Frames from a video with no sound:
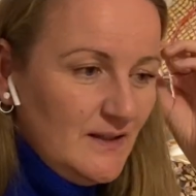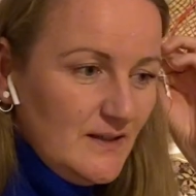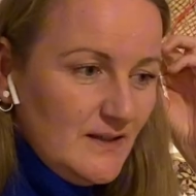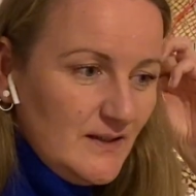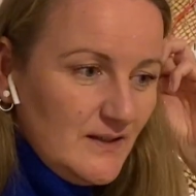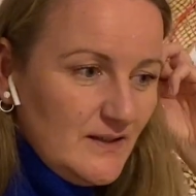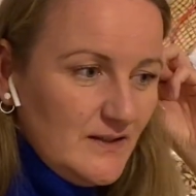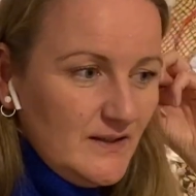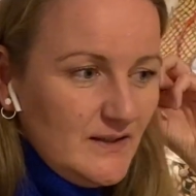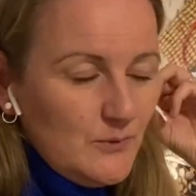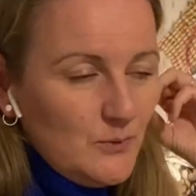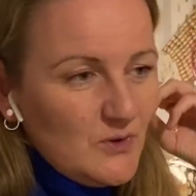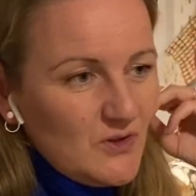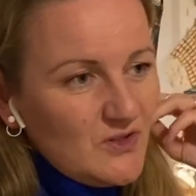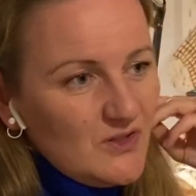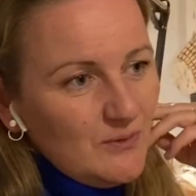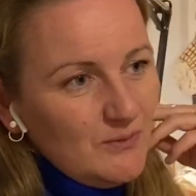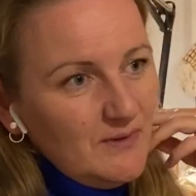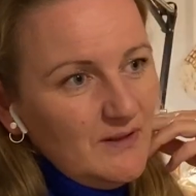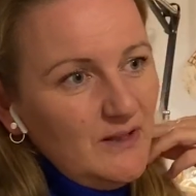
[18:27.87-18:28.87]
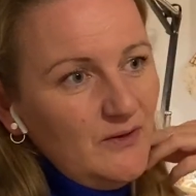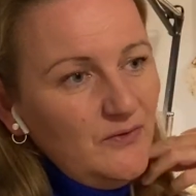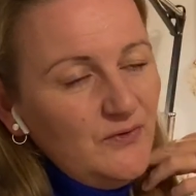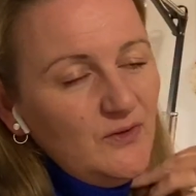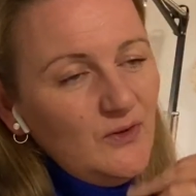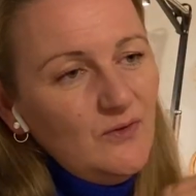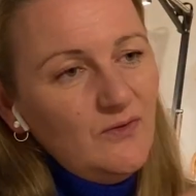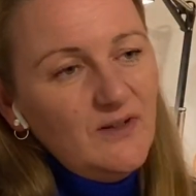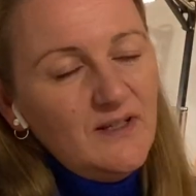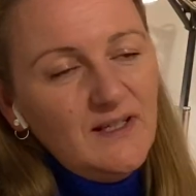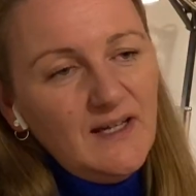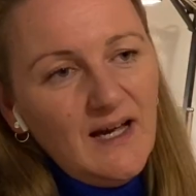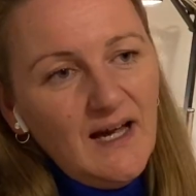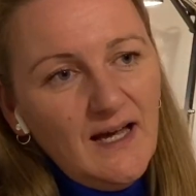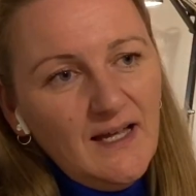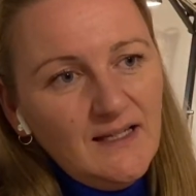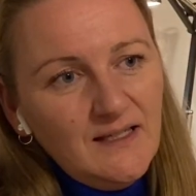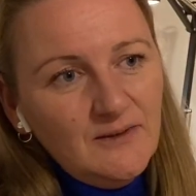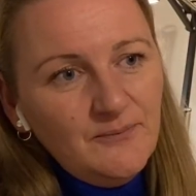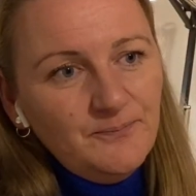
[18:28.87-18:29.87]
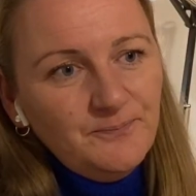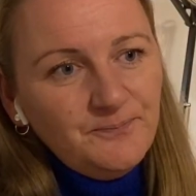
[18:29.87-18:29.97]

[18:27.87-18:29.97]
It was some leftover yarn